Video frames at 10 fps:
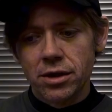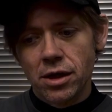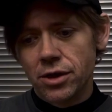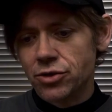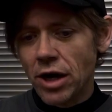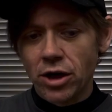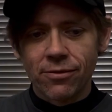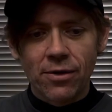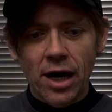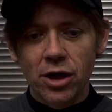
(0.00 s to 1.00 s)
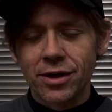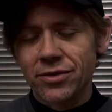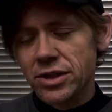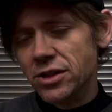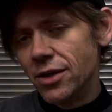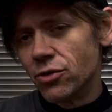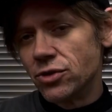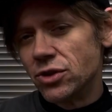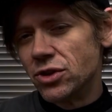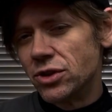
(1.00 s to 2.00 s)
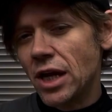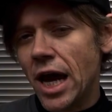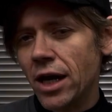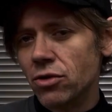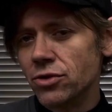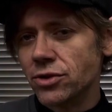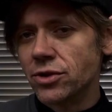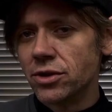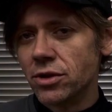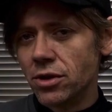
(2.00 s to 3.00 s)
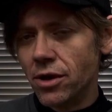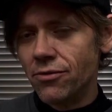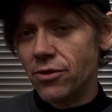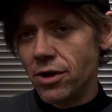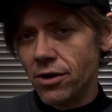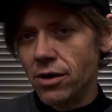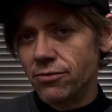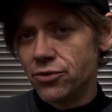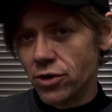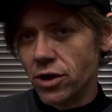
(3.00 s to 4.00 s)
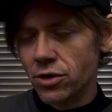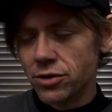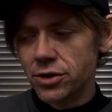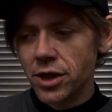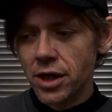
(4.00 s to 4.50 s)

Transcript: striker fired. You have these different styles of triggers,